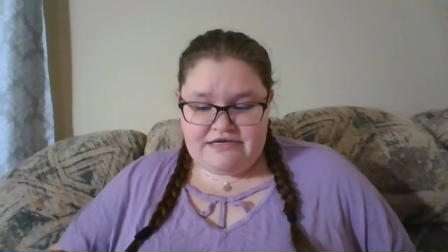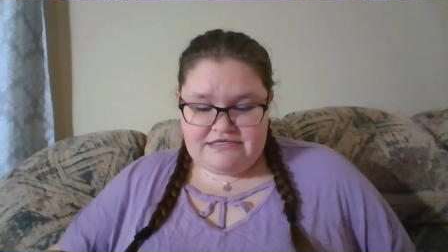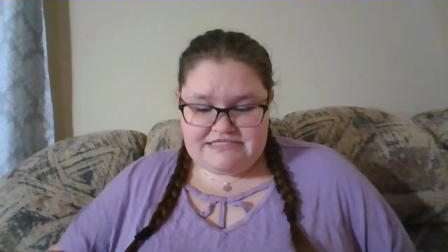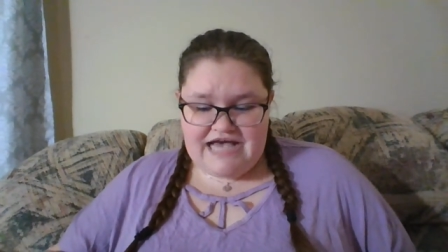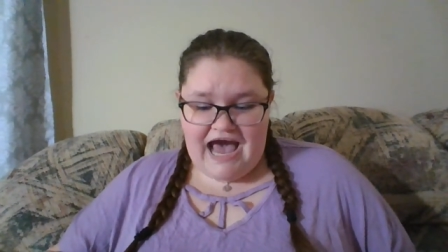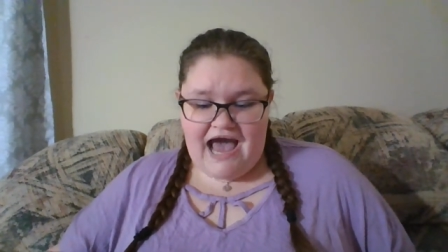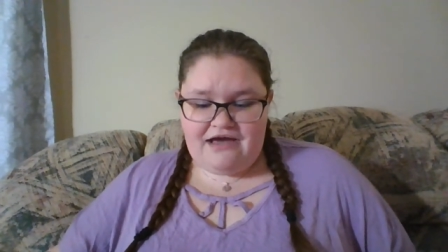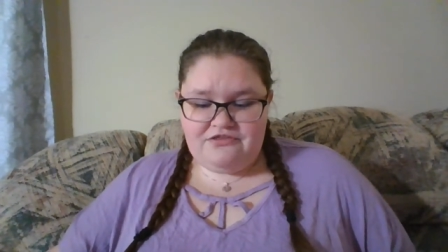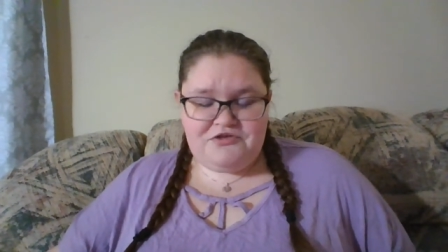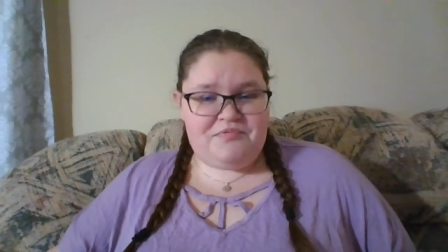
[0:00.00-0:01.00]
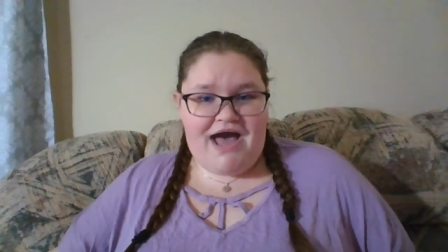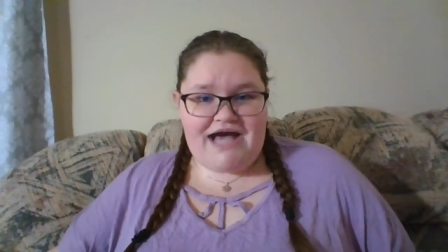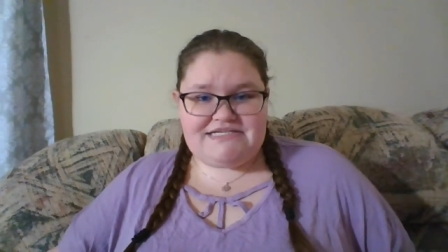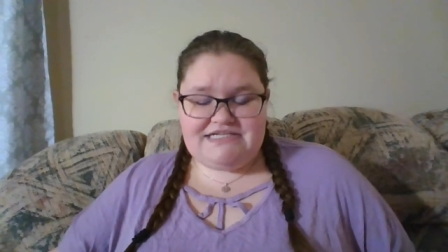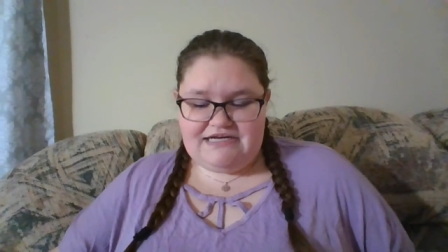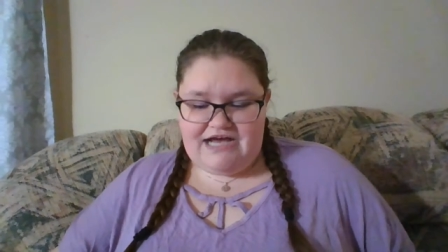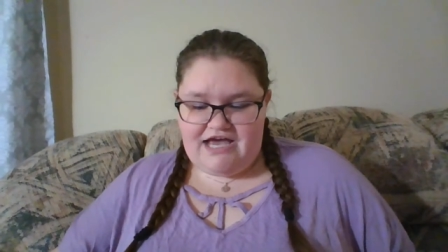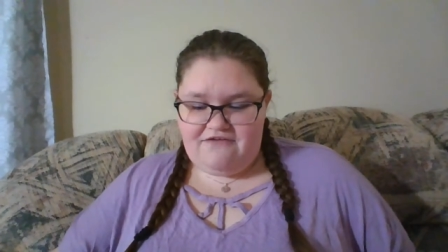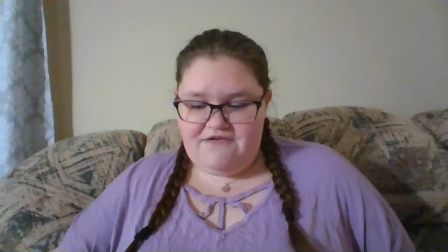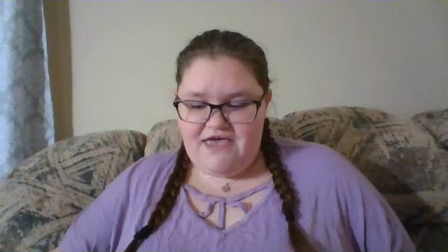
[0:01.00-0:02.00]
Zach, the plastic
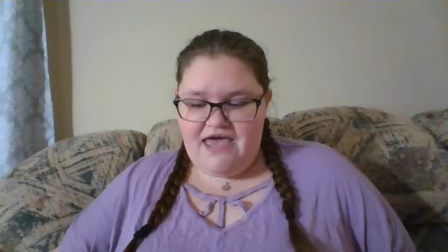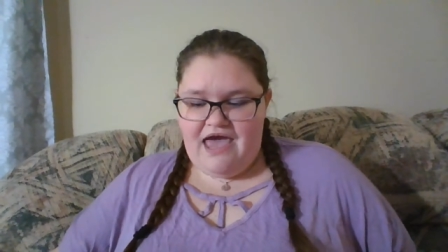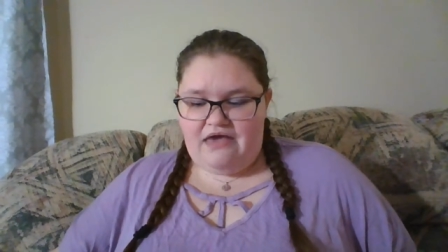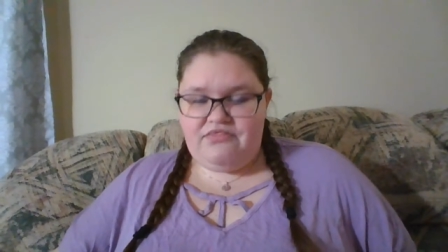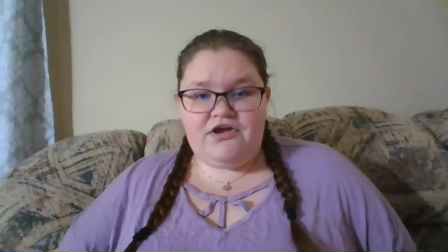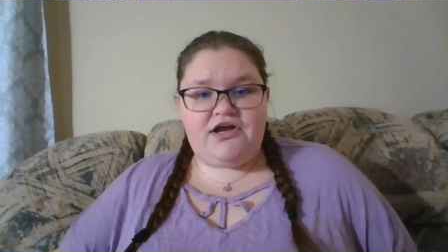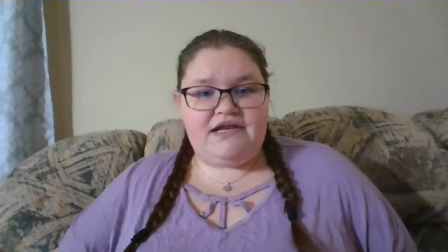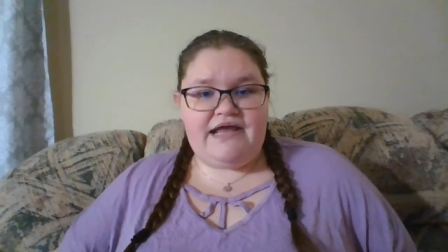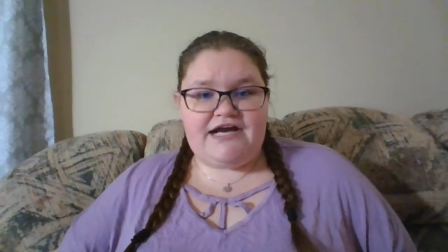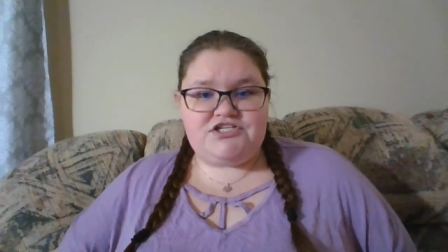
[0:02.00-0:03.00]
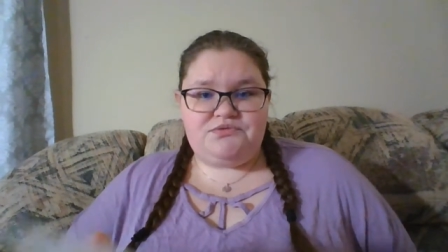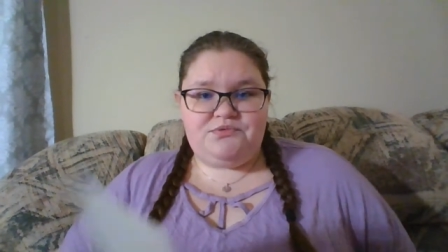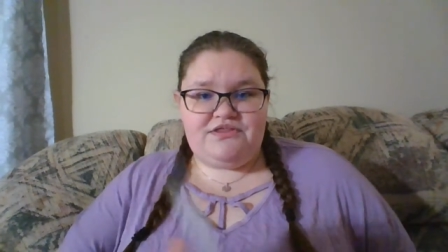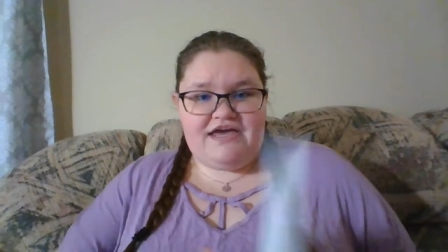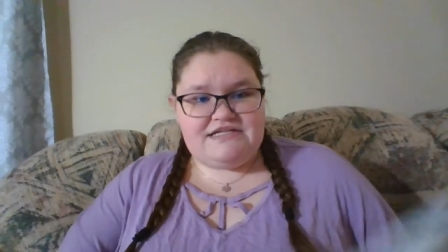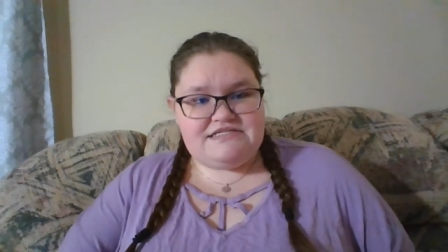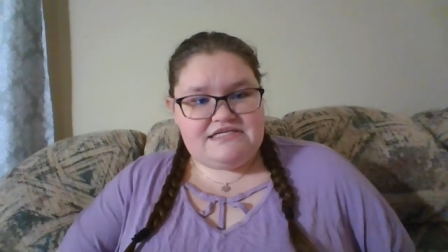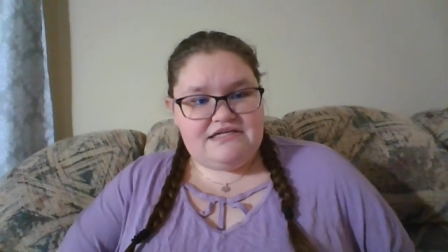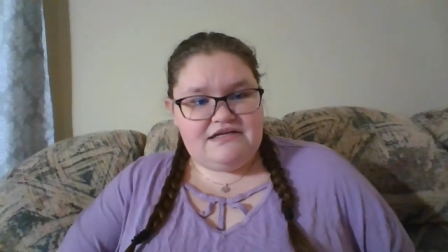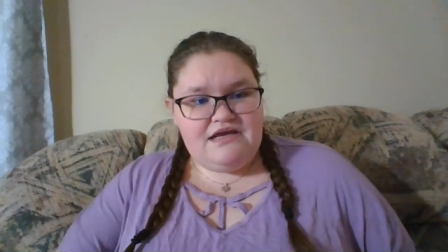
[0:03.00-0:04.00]
knife, and their connection with
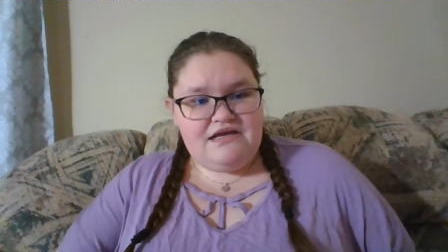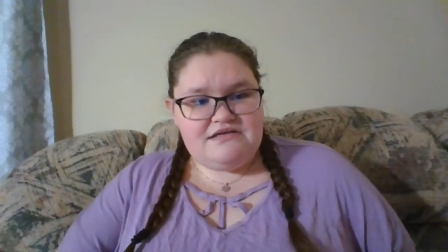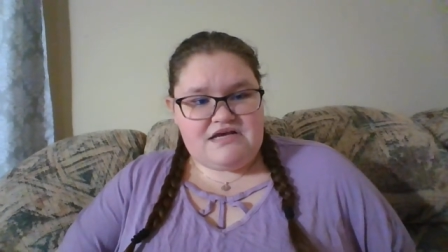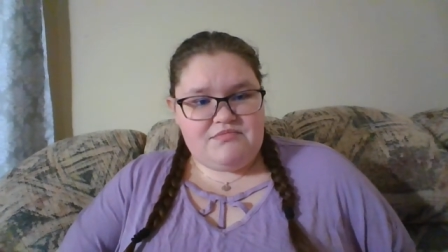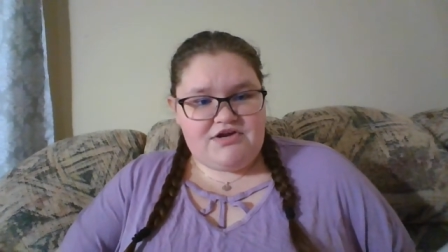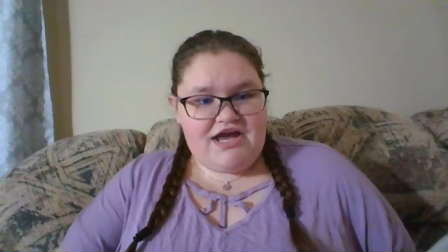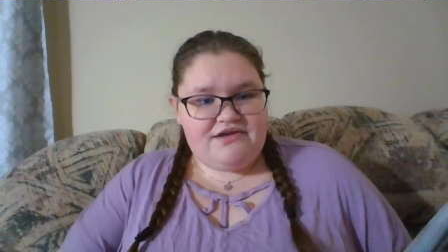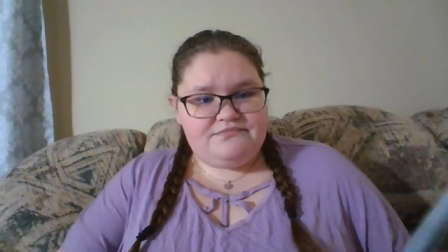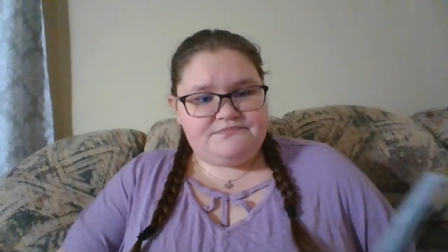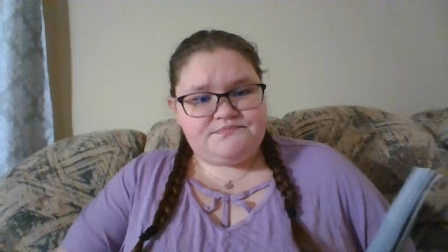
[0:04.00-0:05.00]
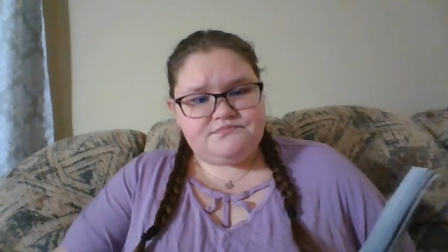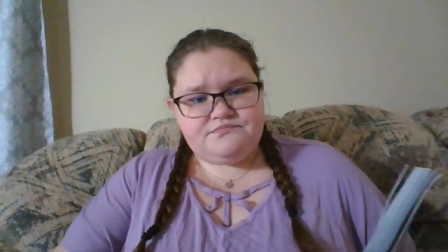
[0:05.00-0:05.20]
Anson Summerhead.